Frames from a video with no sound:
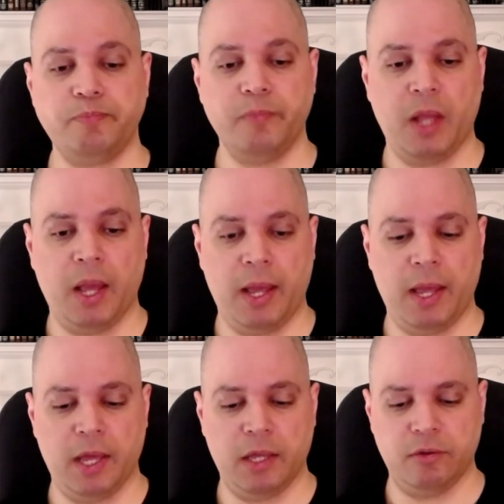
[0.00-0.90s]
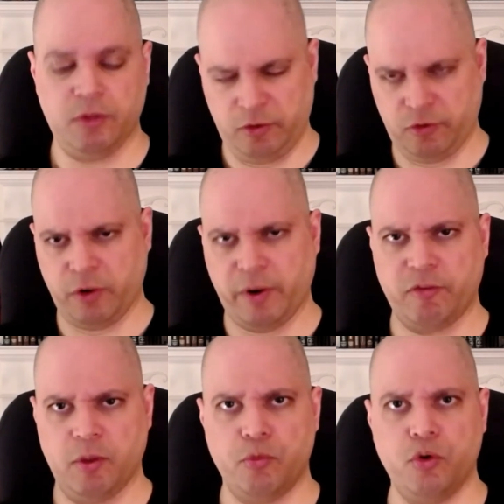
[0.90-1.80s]

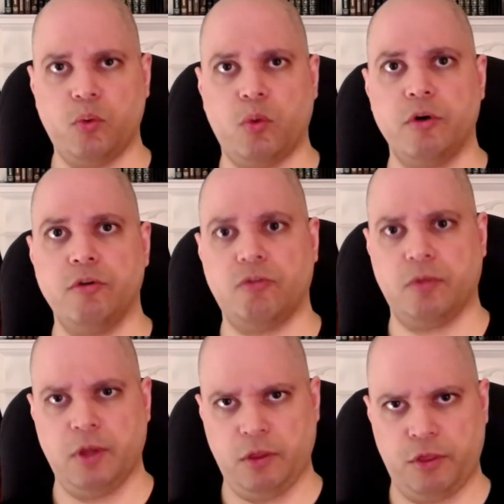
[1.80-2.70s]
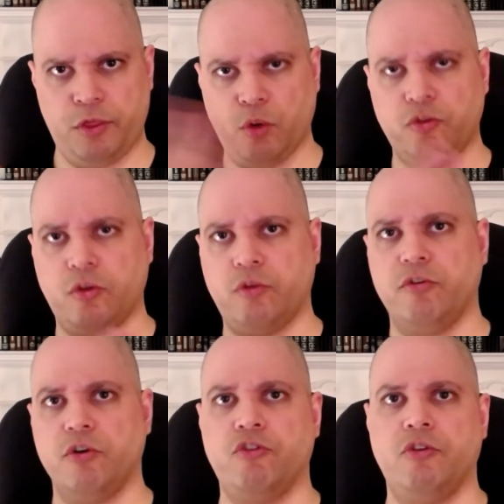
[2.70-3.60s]
and Brood Wars, those old
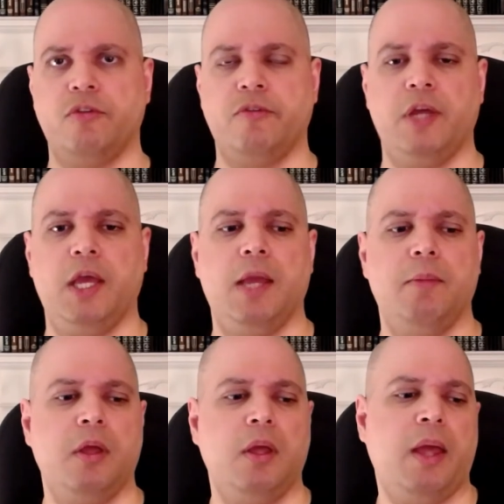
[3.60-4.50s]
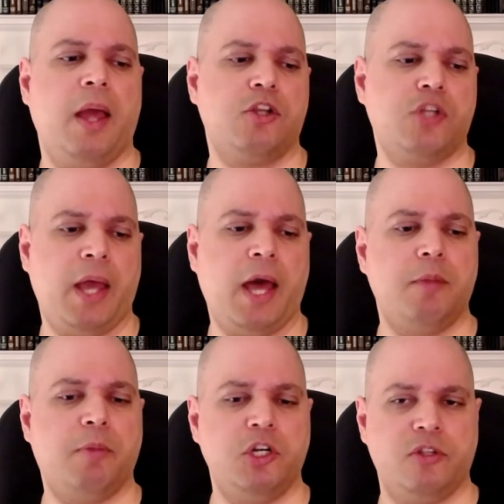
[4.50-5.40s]
versions of the game actually had a
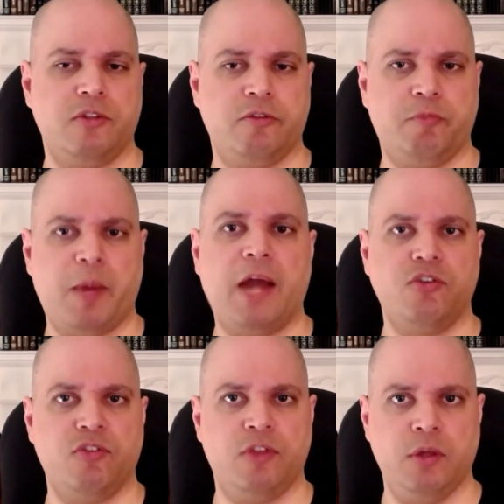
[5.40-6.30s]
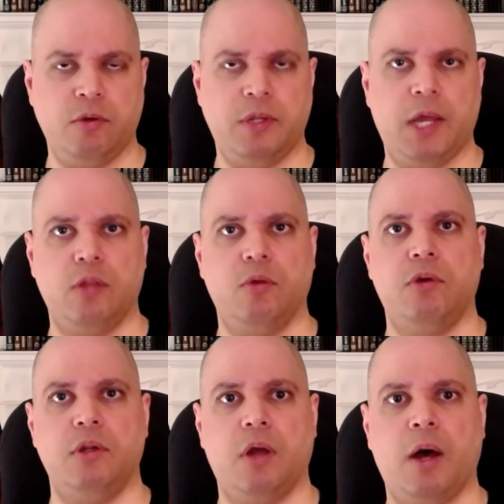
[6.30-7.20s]
bunches of patches that you could download
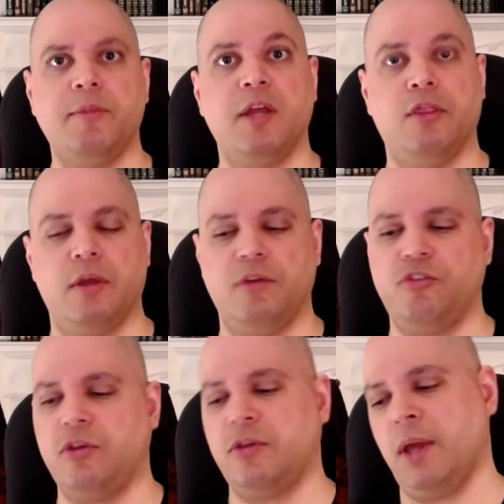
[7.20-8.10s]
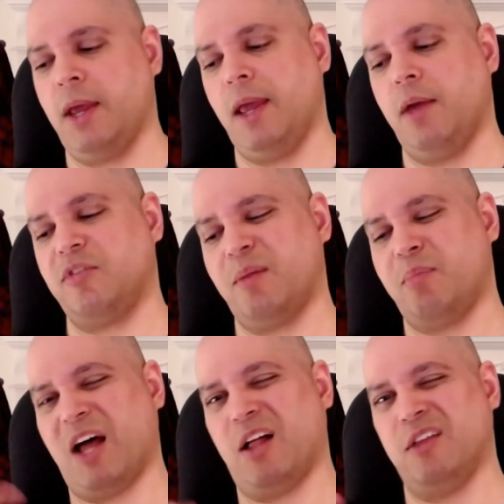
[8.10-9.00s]
and update things. Just, it was like
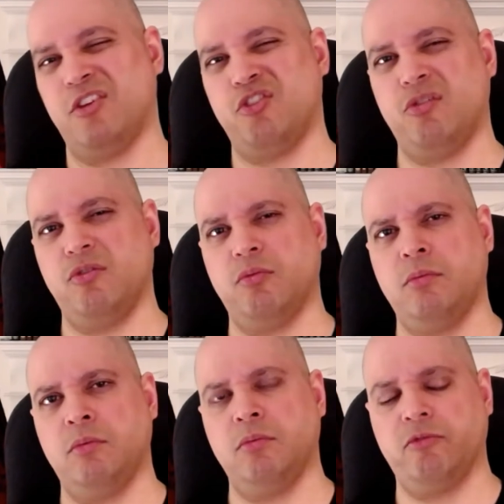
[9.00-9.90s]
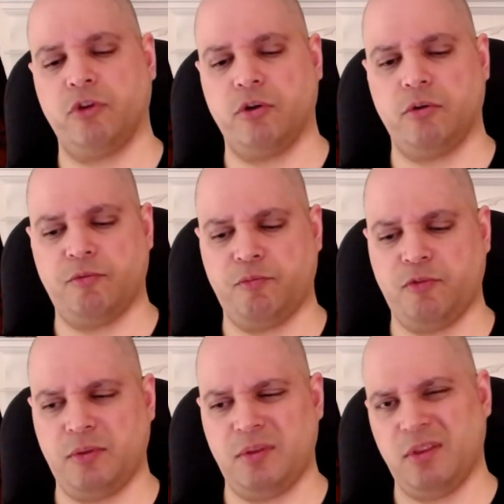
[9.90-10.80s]
balance issues for
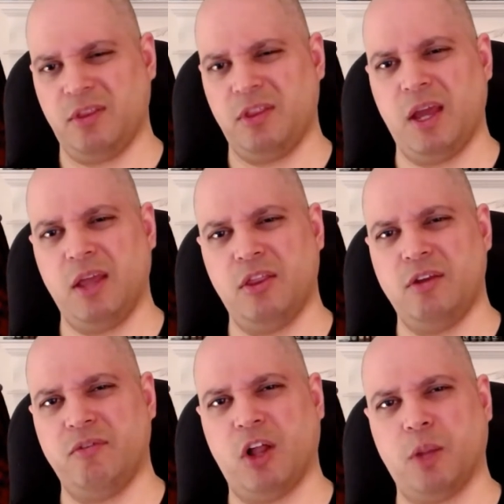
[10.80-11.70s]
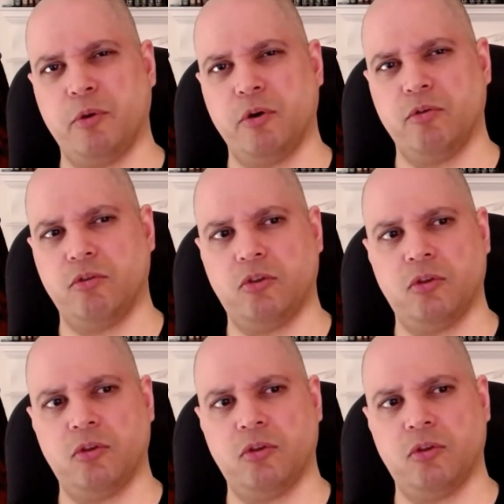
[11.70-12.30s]
the developers.